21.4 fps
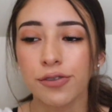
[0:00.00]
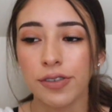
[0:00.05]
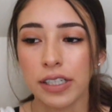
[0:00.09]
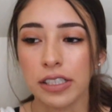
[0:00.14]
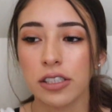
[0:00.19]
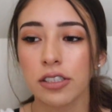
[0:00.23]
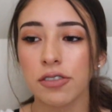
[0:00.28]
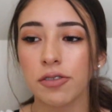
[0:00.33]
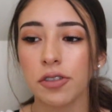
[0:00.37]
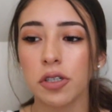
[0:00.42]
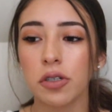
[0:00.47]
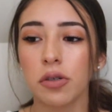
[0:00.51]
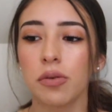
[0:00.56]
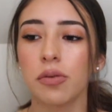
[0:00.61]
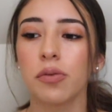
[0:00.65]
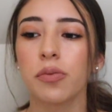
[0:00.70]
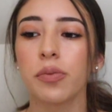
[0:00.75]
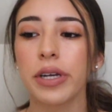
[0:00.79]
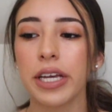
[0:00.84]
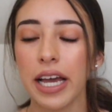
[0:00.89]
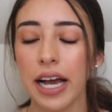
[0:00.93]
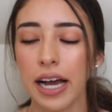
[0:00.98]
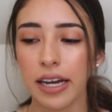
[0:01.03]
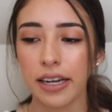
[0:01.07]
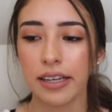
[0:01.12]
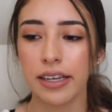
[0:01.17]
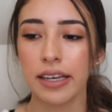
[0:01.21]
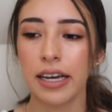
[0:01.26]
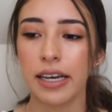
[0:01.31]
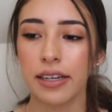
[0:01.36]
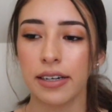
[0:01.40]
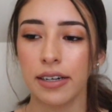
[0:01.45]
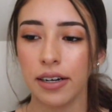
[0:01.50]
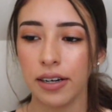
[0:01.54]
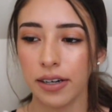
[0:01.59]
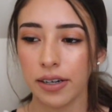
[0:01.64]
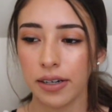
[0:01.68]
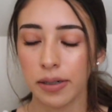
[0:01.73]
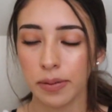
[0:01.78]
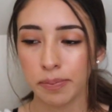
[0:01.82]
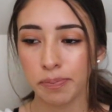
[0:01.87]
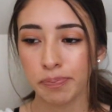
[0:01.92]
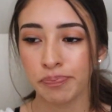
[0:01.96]
festival, we had to get
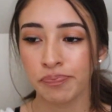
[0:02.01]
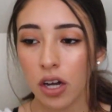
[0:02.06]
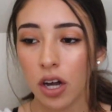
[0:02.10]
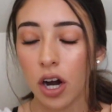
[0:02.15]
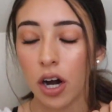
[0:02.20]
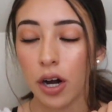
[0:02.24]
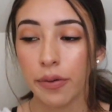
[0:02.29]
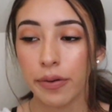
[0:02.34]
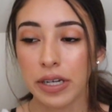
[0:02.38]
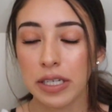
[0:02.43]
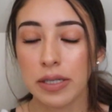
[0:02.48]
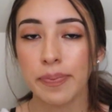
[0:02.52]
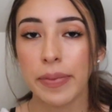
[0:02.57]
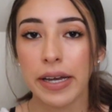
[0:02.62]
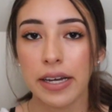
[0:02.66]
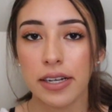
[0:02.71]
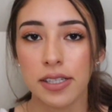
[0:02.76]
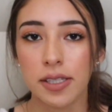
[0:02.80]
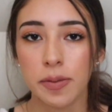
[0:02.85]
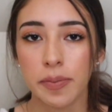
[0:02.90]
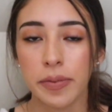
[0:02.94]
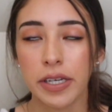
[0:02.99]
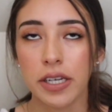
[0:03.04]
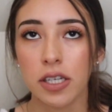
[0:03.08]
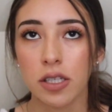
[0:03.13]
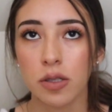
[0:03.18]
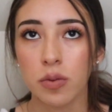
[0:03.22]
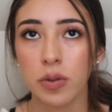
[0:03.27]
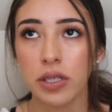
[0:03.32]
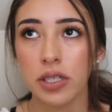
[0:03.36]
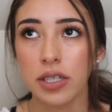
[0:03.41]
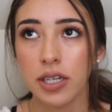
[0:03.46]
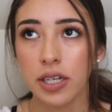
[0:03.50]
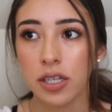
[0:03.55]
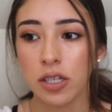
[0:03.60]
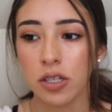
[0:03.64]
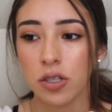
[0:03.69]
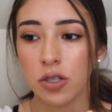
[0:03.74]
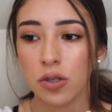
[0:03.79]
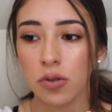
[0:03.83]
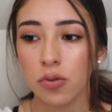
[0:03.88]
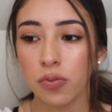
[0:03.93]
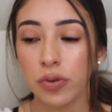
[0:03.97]
our wristbands because we
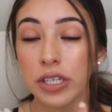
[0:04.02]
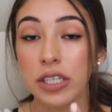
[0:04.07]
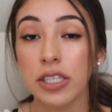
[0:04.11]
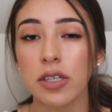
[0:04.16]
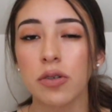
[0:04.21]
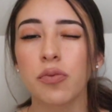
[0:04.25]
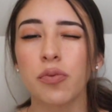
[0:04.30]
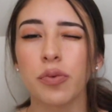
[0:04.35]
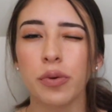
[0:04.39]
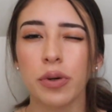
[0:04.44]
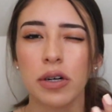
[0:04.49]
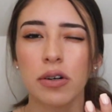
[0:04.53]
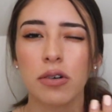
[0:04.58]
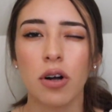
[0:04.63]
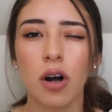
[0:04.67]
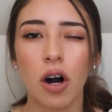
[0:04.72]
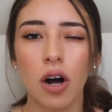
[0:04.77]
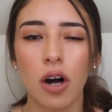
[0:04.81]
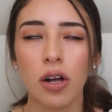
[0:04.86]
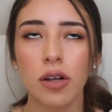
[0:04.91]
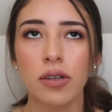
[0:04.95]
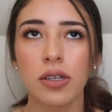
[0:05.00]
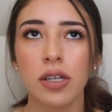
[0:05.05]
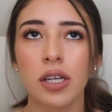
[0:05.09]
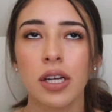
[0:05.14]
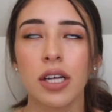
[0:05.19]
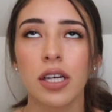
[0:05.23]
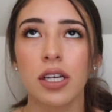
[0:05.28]
did will call.